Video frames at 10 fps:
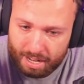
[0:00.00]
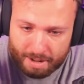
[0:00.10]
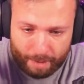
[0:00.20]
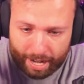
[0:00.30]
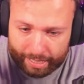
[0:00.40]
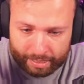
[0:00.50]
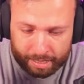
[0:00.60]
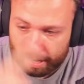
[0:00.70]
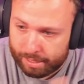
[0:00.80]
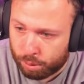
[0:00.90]
my
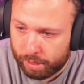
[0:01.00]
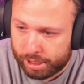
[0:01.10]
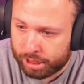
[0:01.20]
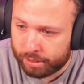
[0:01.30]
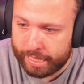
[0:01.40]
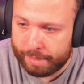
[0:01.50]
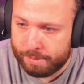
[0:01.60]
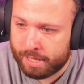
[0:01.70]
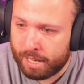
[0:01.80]
my Twitch streams